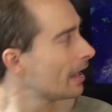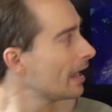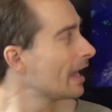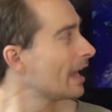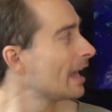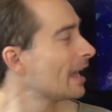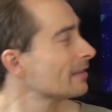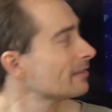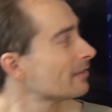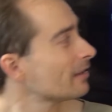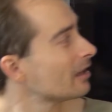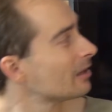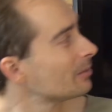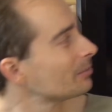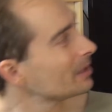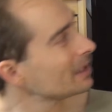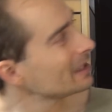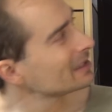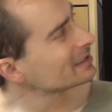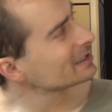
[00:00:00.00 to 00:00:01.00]
And
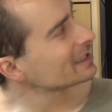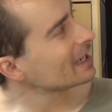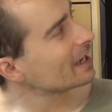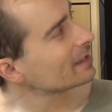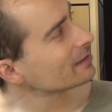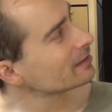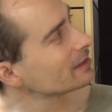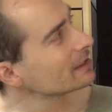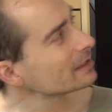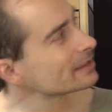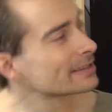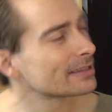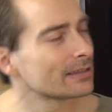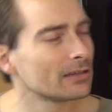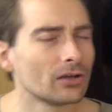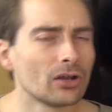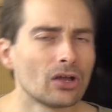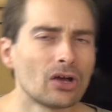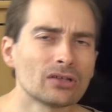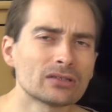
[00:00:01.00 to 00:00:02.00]
in the end, it's
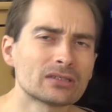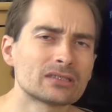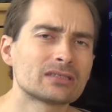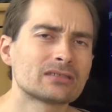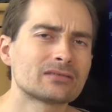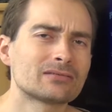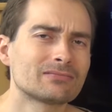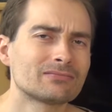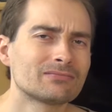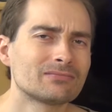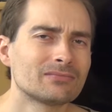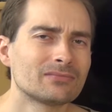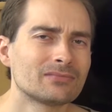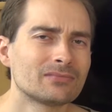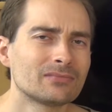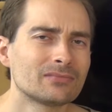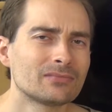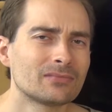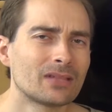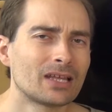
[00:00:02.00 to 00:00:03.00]

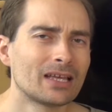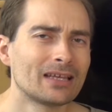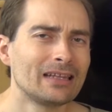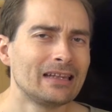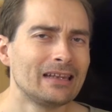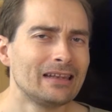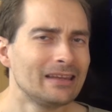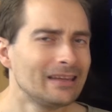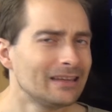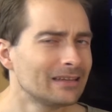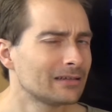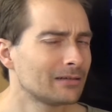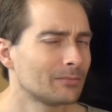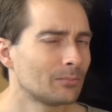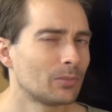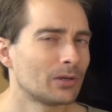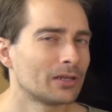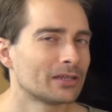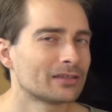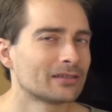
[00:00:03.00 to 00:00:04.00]
a little
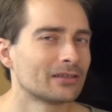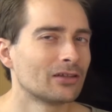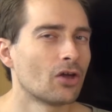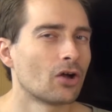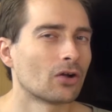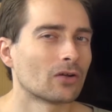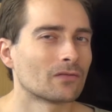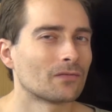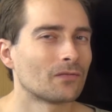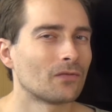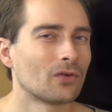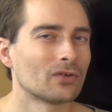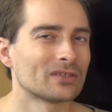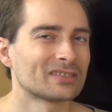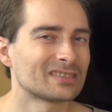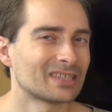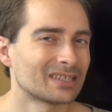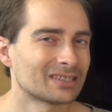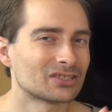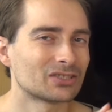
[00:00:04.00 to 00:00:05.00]
bit long for
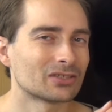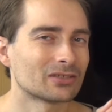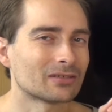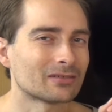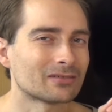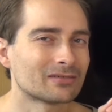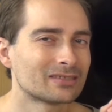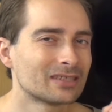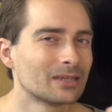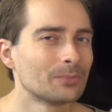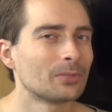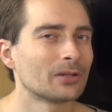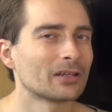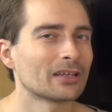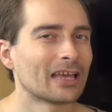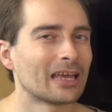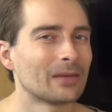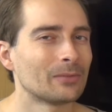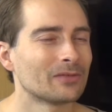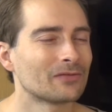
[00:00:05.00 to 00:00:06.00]
such a simple
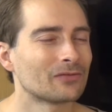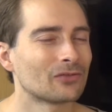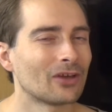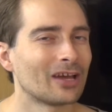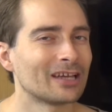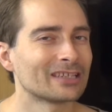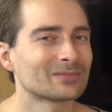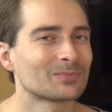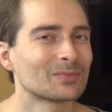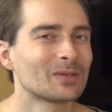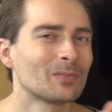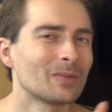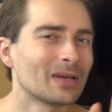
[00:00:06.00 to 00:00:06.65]
game, if you ask me.